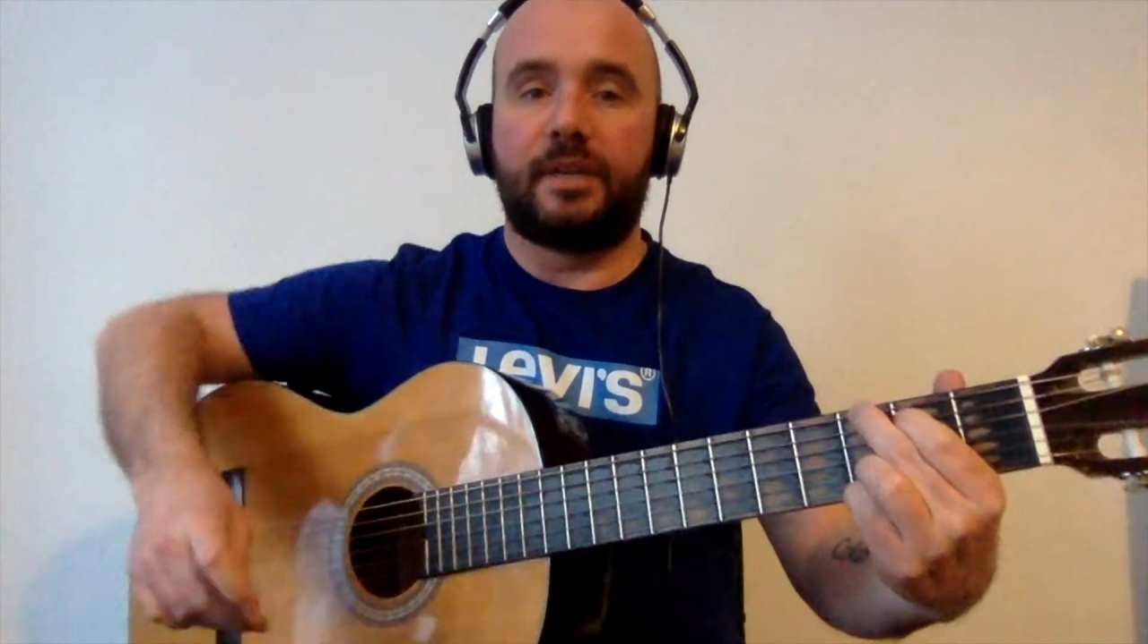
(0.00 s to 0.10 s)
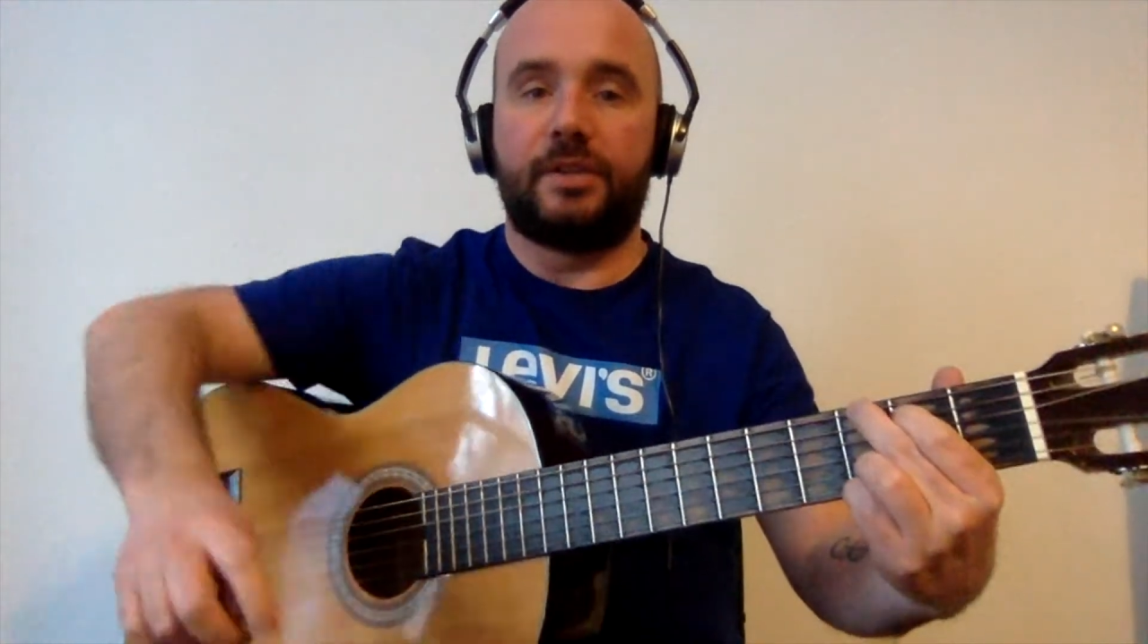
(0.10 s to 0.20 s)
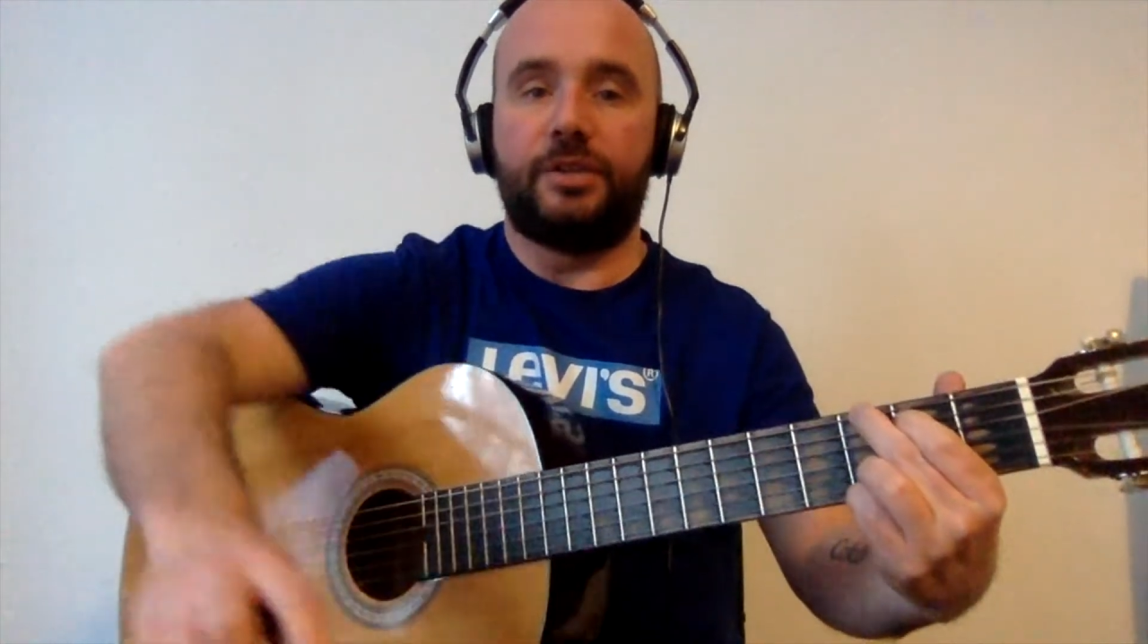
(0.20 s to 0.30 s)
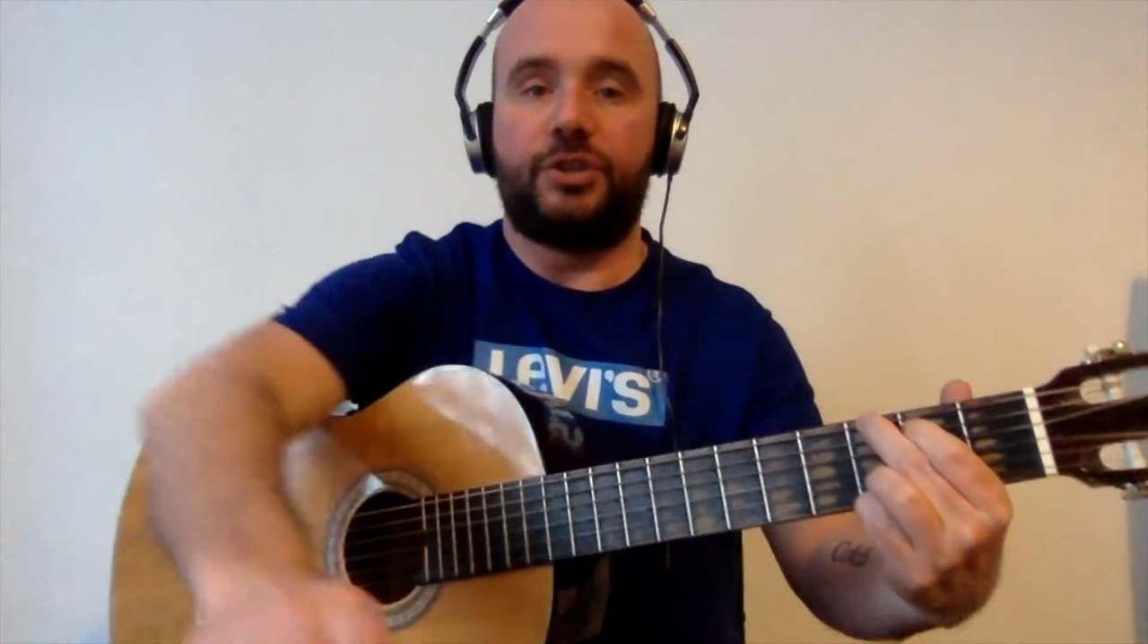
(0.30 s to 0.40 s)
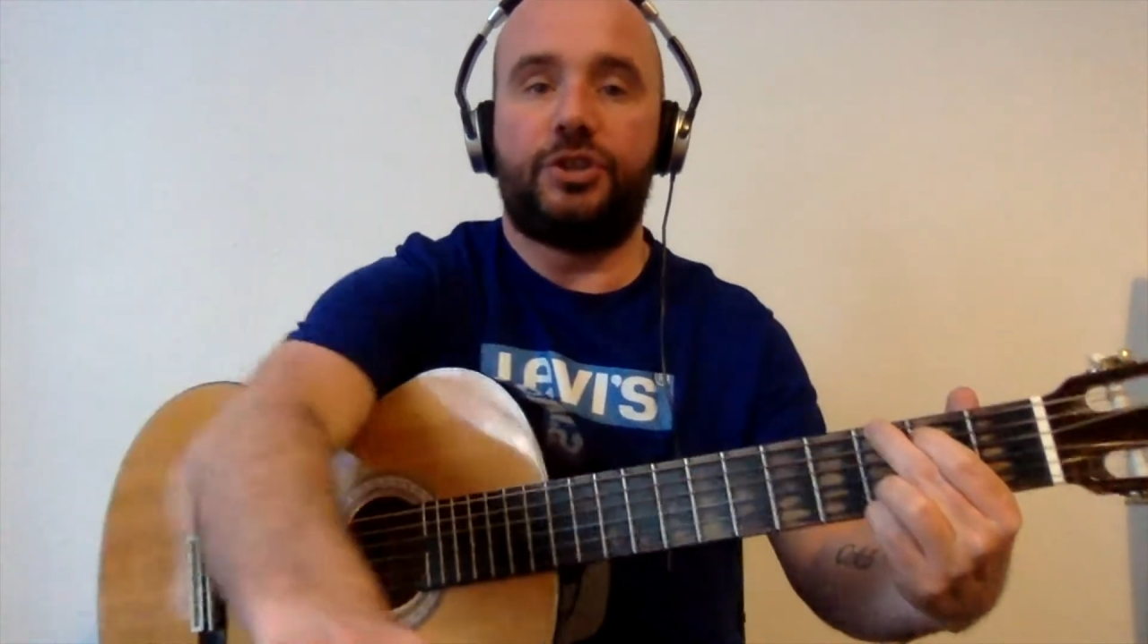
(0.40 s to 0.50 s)

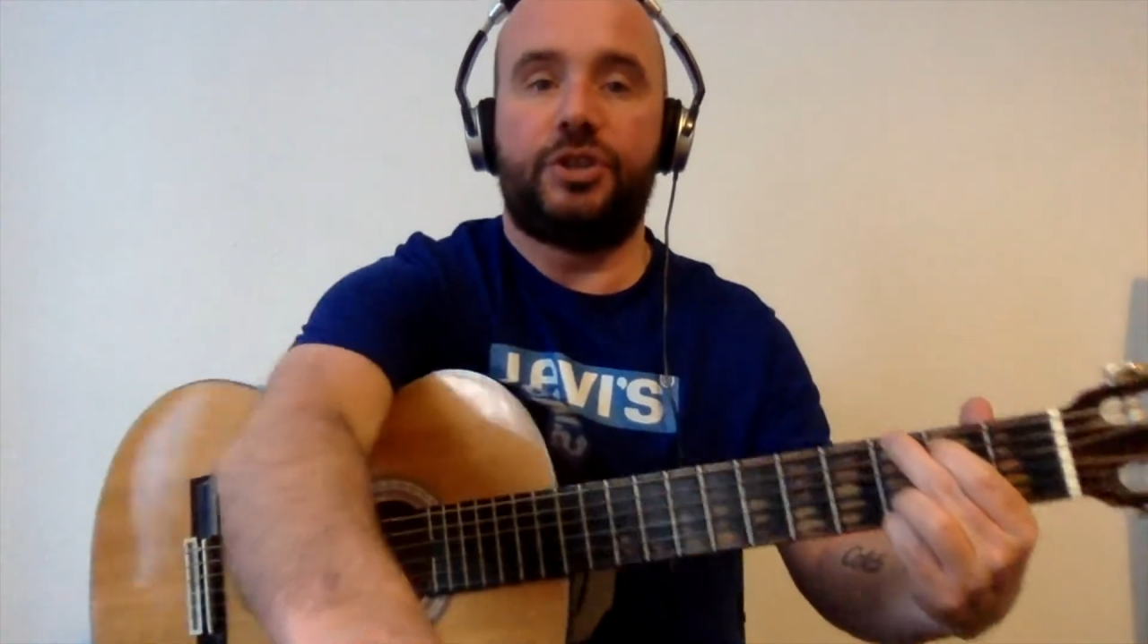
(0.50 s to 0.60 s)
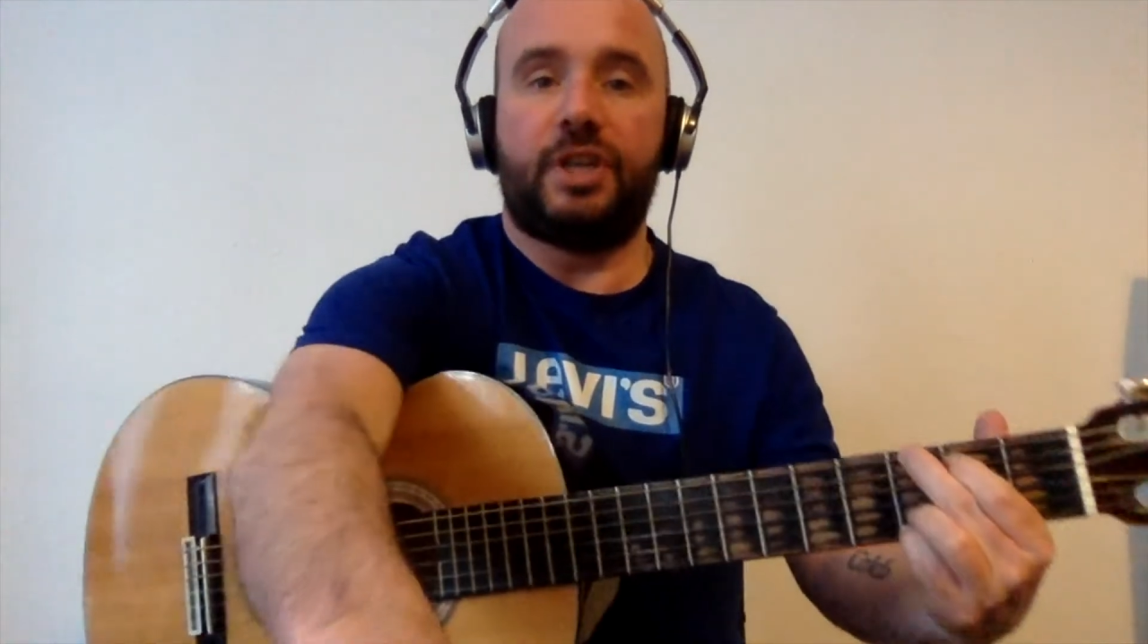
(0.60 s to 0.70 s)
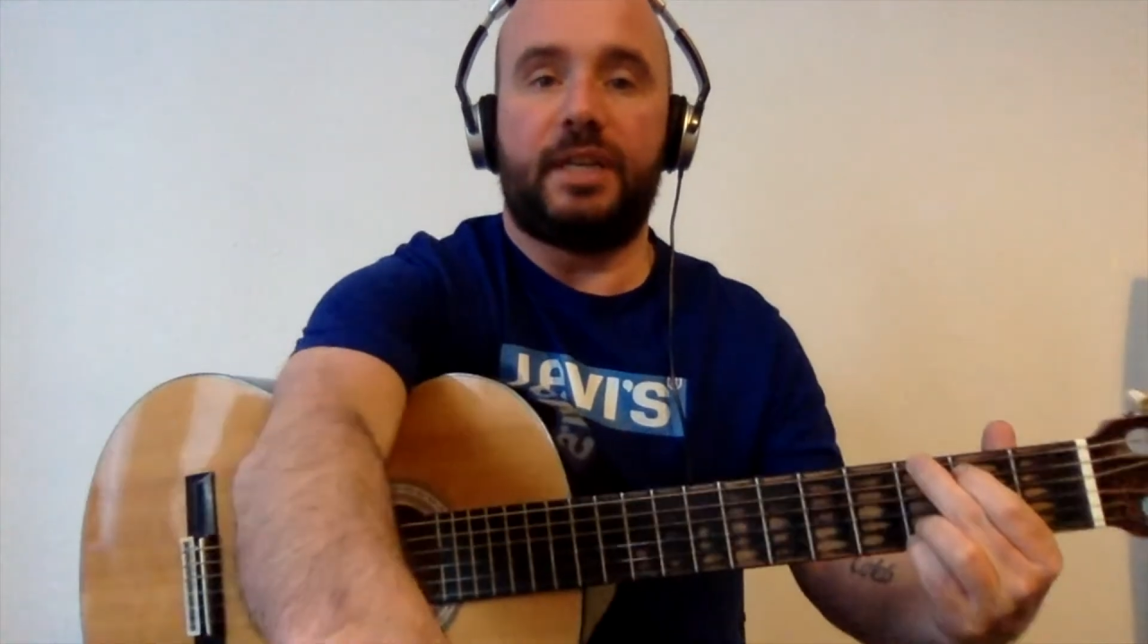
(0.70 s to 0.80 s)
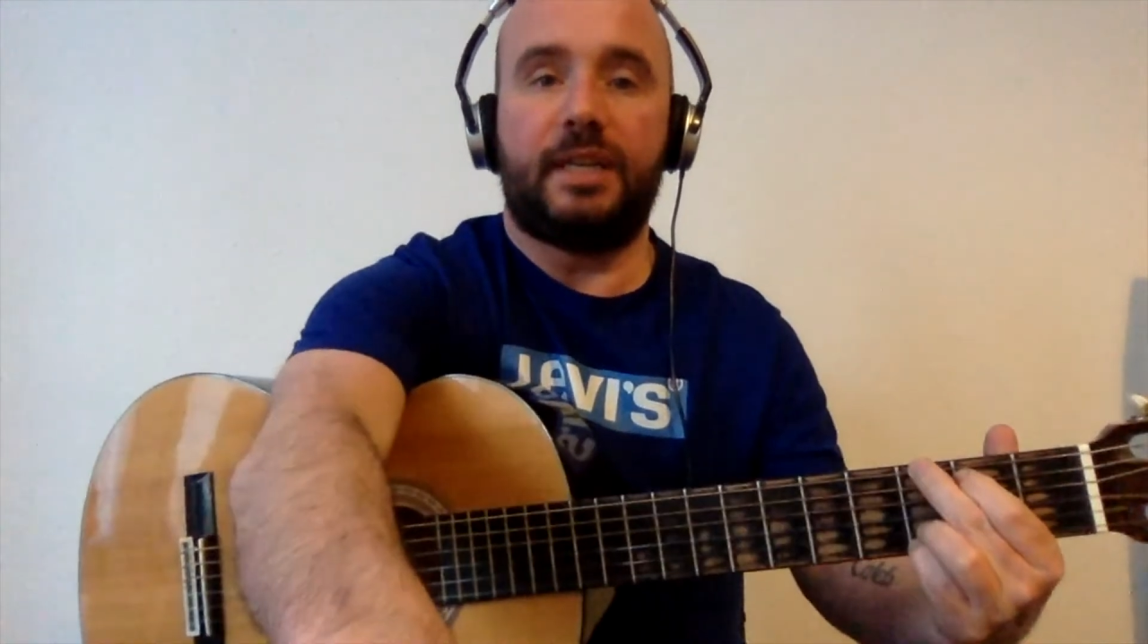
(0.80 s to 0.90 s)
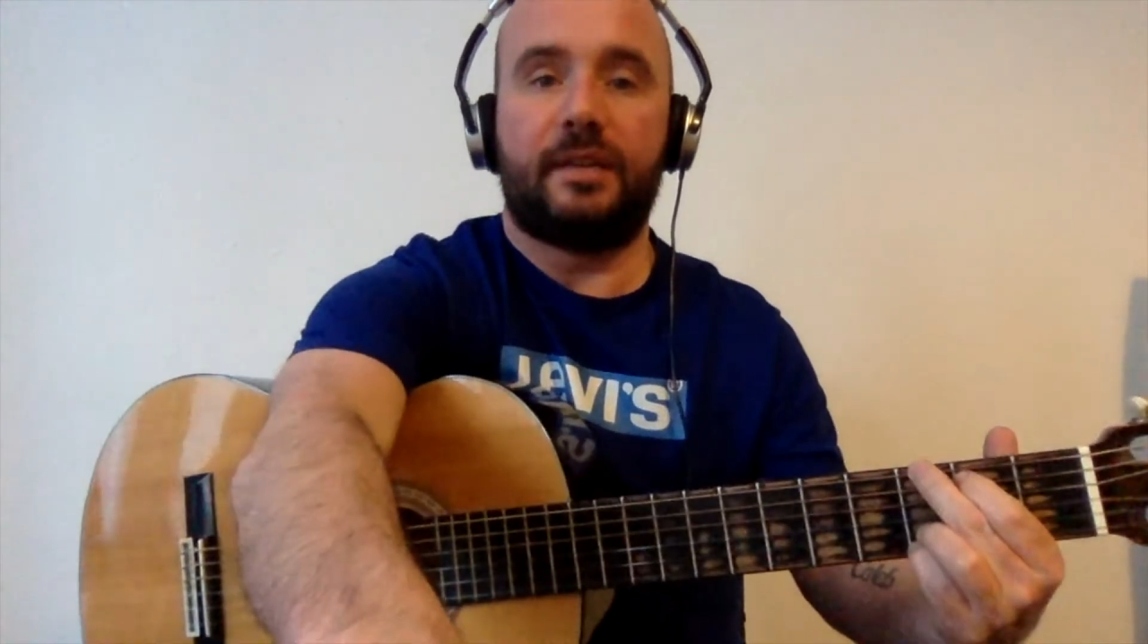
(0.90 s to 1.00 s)
the
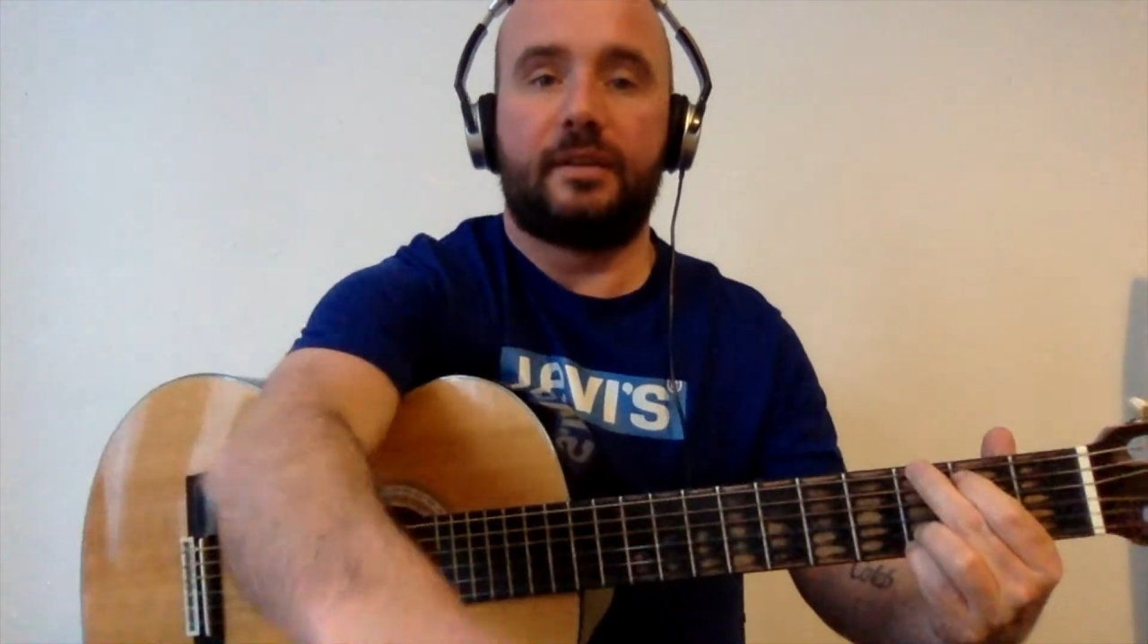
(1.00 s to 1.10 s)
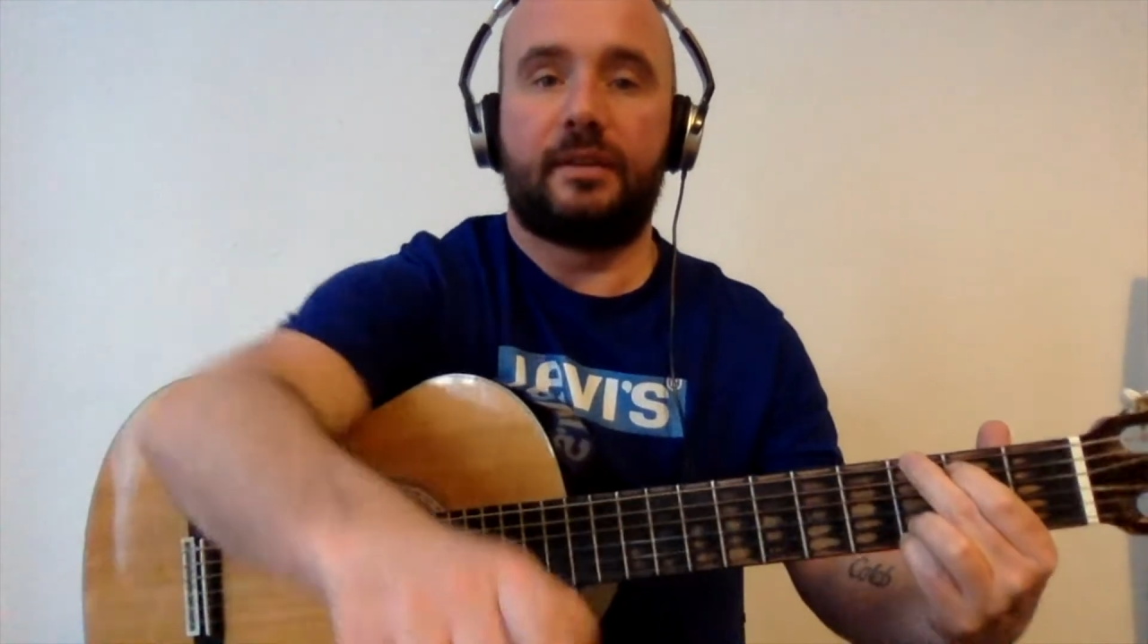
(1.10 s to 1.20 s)
G,